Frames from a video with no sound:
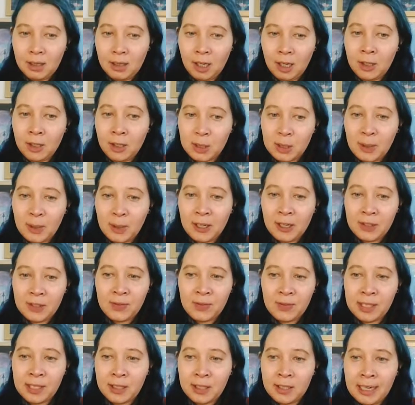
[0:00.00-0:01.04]
Hardest part is
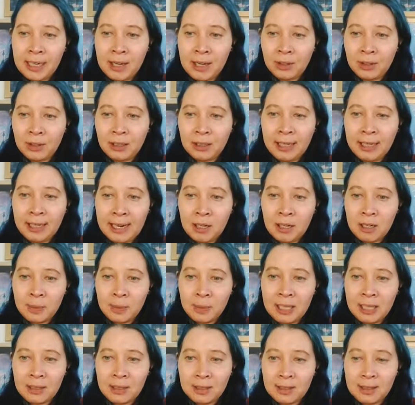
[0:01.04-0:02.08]
figuring out the layout
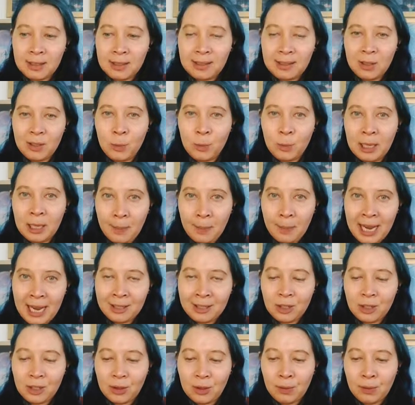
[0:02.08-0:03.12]
because you want to
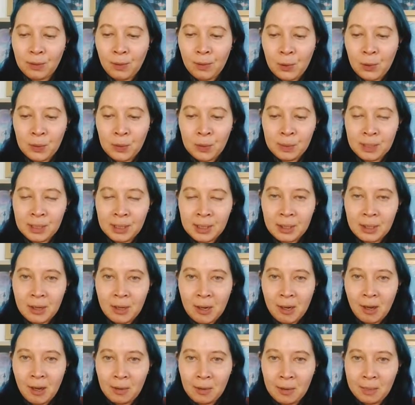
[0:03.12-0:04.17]
match the rooms
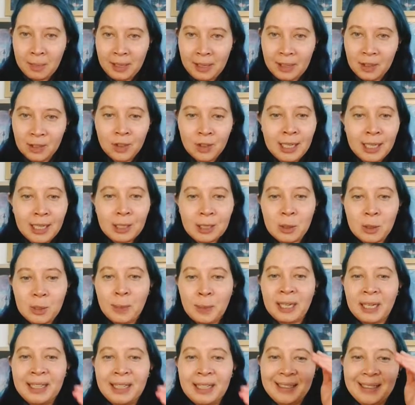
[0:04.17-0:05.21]
on Pinterest,
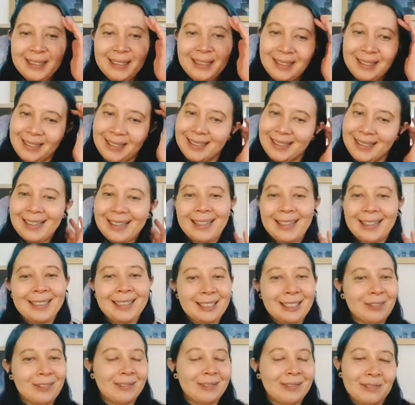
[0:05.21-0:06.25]
but it
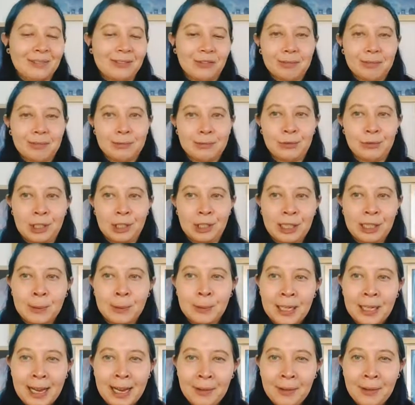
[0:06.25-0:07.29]
doesn't really
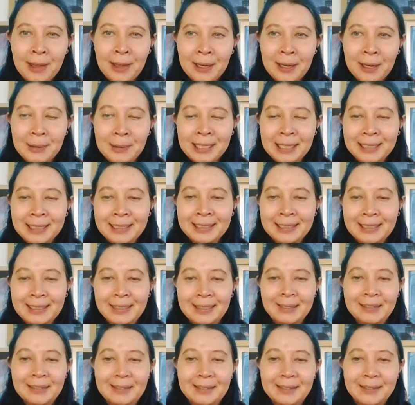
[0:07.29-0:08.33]
work out that way.
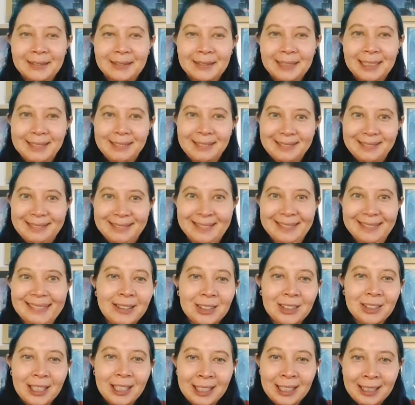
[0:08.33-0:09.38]
So I don't know.
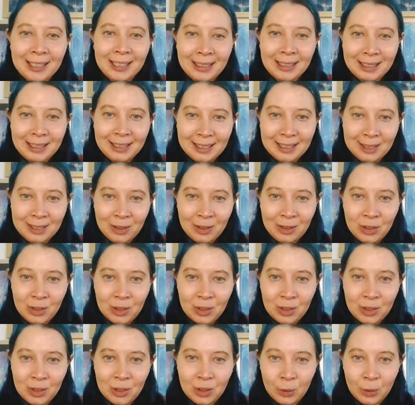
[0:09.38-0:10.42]
Try to get this
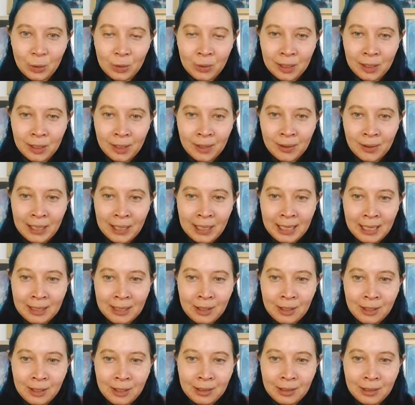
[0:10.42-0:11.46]
door going
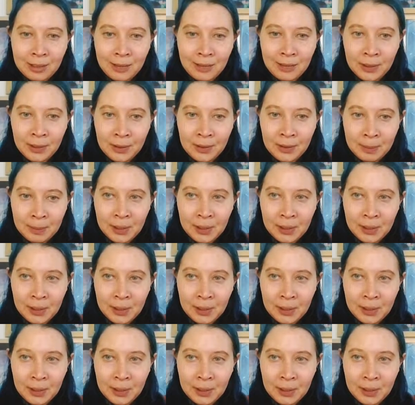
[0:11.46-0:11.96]
into the living room